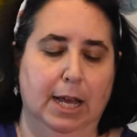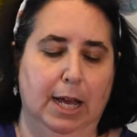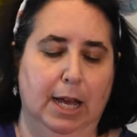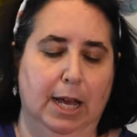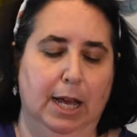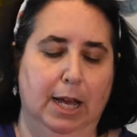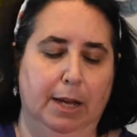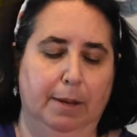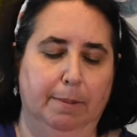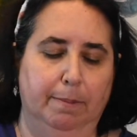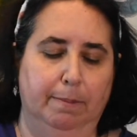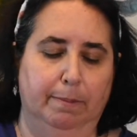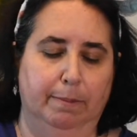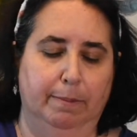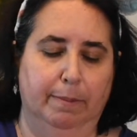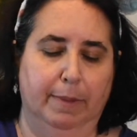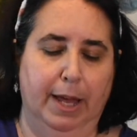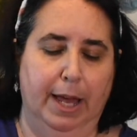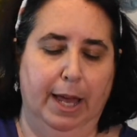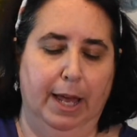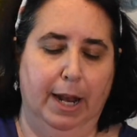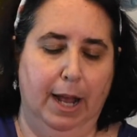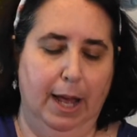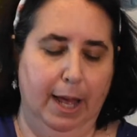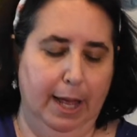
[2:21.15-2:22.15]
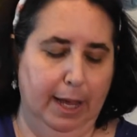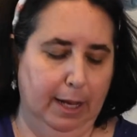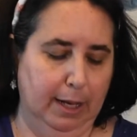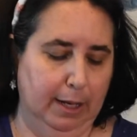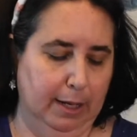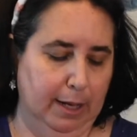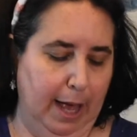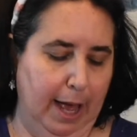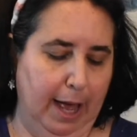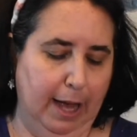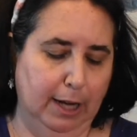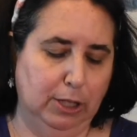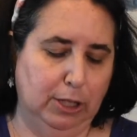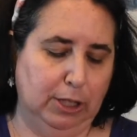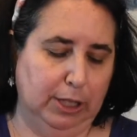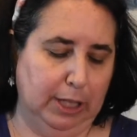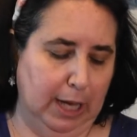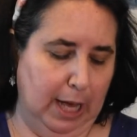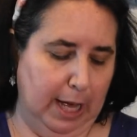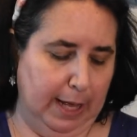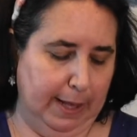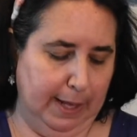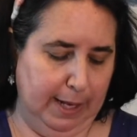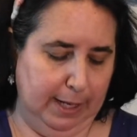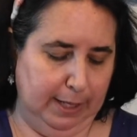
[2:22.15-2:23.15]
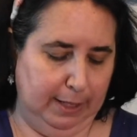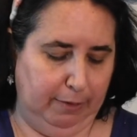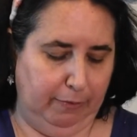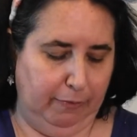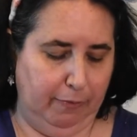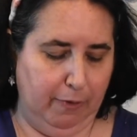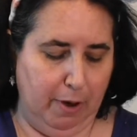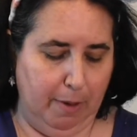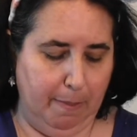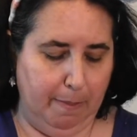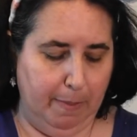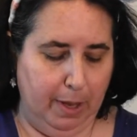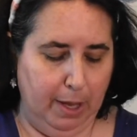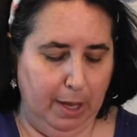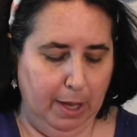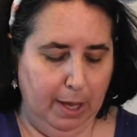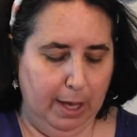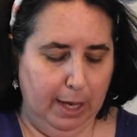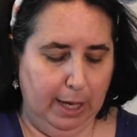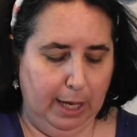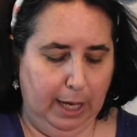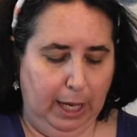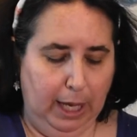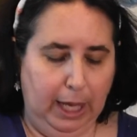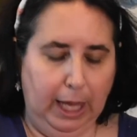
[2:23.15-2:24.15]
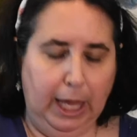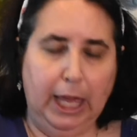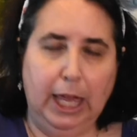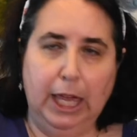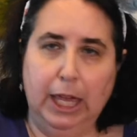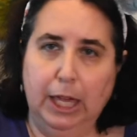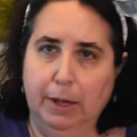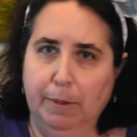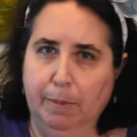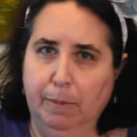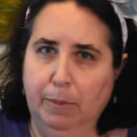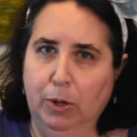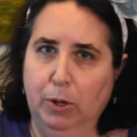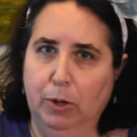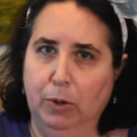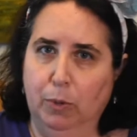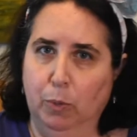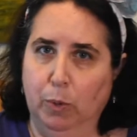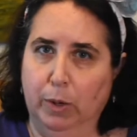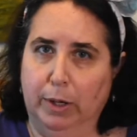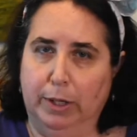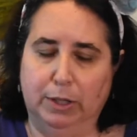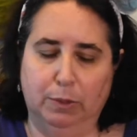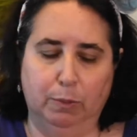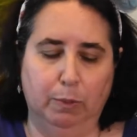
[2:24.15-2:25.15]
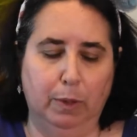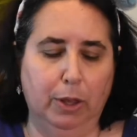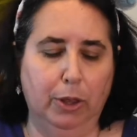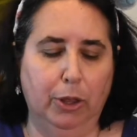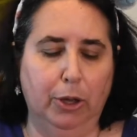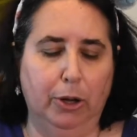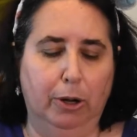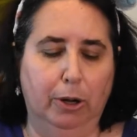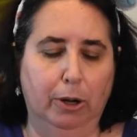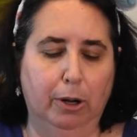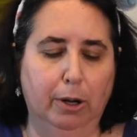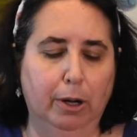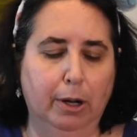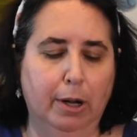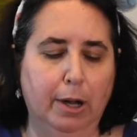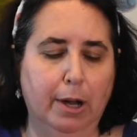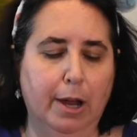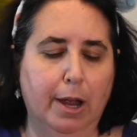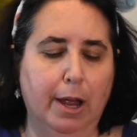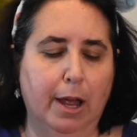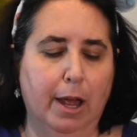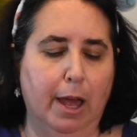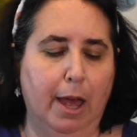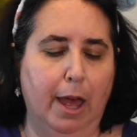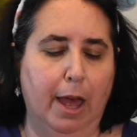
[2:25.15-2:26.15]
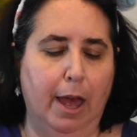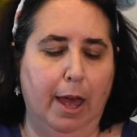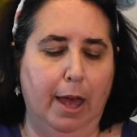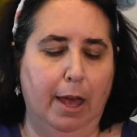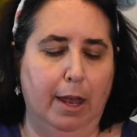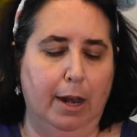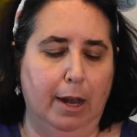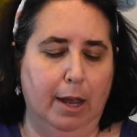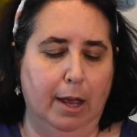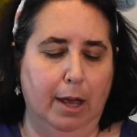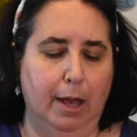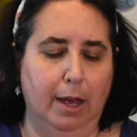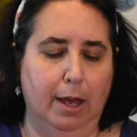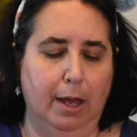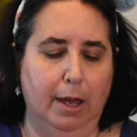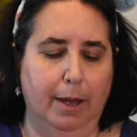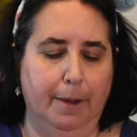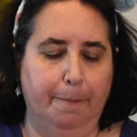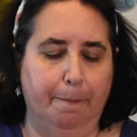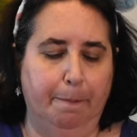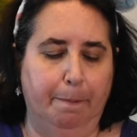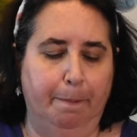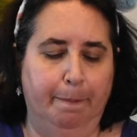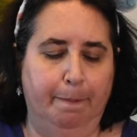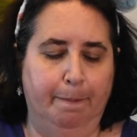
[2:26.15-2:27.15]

Um, and I actually got this from Kim, who works with her, and um,